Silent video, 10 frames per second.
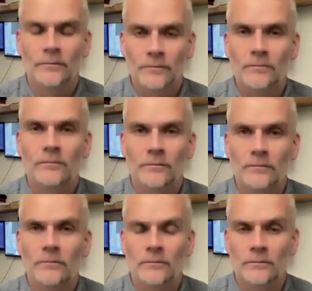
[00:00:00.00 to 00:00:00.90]

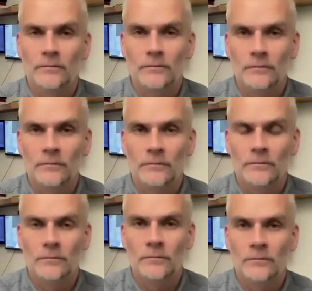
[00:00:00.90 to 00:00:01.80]

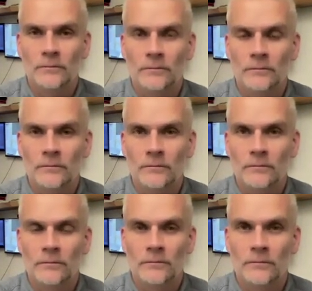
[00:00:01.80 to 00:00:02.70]

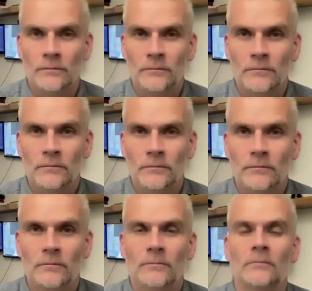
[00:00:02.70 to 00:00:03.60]

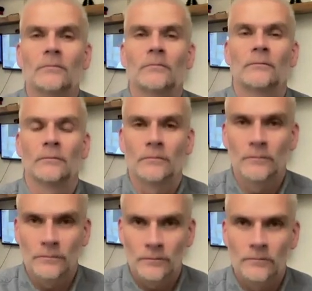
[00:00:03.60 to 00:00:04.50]

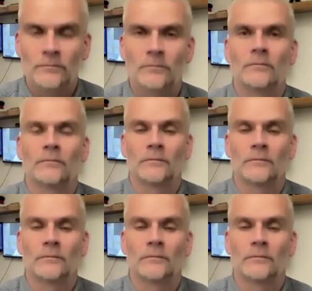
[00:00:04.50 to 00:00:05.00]
(not speaking)